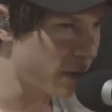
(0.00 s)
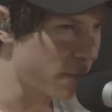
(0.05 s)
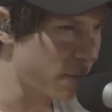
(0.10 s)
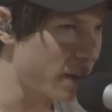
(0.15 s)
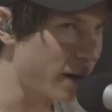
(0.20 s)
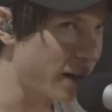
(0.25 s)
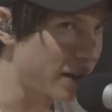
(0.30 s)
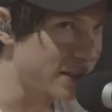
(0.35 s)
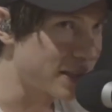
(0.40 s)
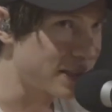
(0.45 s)

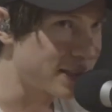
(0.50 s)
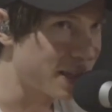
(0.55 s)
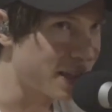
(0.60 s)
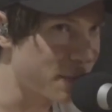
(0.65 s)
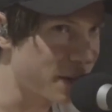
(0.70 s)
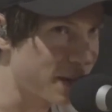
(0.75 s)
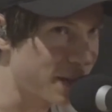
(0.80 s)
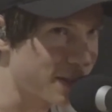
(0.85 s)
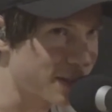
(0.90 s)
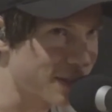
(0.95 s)
parents to take me to
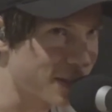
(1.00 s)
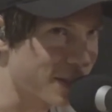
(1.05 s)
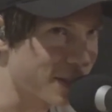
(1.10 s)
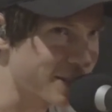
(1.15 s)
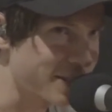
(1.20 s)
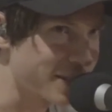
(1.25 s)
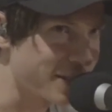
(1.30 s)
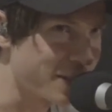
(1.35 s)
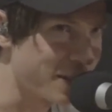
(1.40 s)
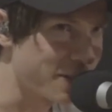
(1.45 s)
Guitar
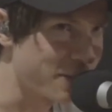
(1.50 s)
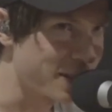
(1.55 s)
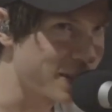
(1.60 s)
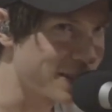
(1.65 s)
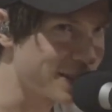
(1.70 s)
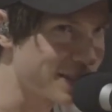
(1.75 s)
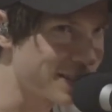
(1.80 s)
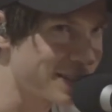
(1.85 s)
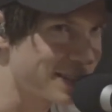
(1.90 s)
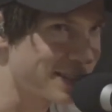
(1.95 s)
Center every
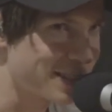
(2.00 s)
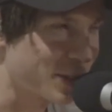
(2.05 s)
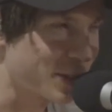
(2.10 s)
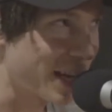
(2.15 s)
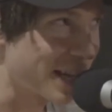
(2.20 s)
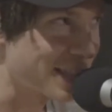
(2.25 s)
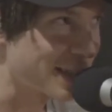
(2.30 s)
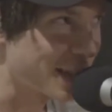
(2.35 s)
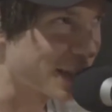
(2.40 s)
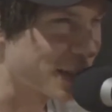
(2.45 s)
chance
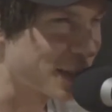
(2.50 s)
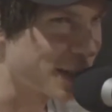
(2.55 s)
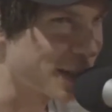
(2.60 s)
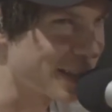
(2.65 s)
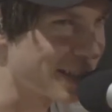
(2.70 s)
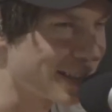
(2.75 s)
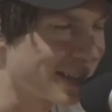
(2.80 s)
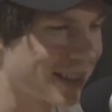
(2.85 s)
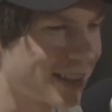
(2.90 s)
I could.